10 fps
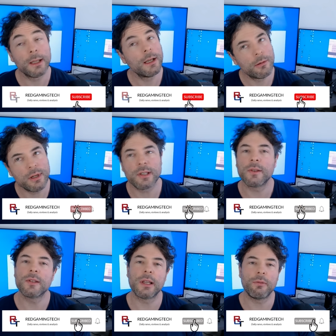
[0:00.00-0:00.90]
we said
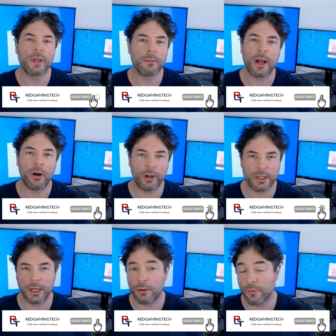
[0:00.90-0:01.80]
the same thing about
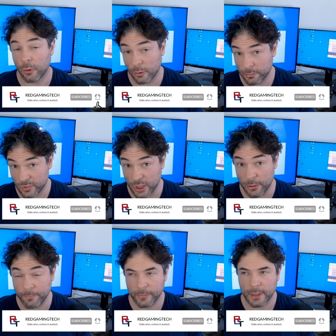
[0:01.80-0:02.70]
RDNA4. So
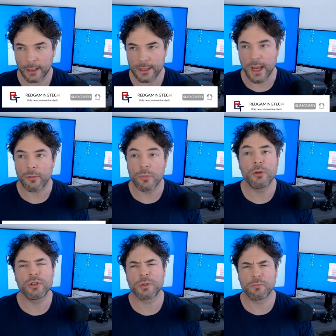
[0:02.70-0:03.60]
yeah, we'll
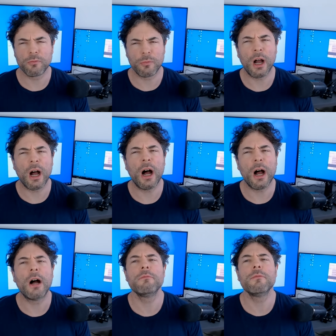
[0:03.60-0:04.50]
just, I,
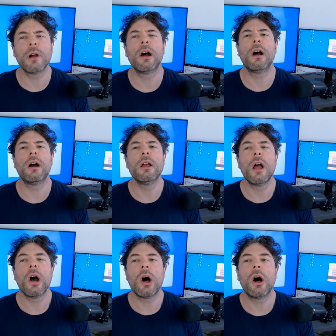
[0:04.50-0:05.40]
I,
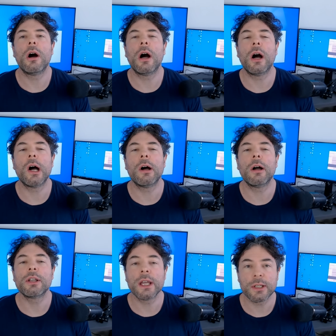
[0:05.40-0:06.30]
I, I
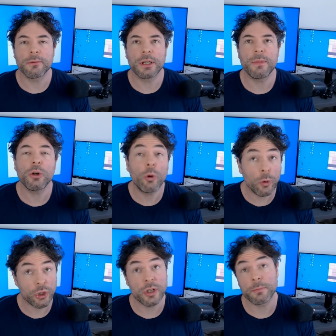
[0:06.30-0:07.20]
guess I'm going to be
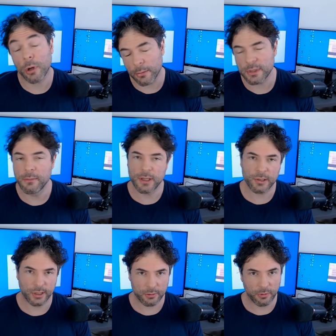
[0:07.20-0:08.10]
cautious but
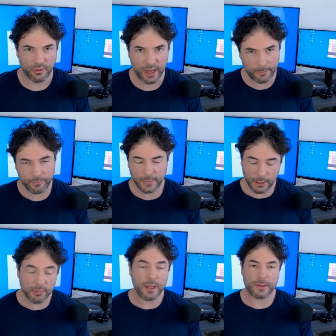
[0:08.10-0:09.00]
optimistic with that.
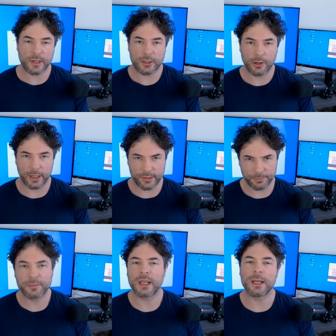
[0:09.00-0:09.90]
With that said, guys,
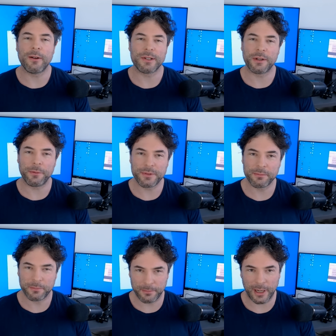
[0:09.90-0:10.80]
take care of yourselves.
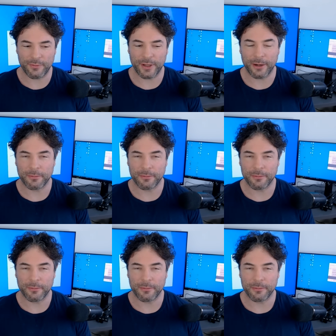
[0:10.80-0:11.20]
Bye for now.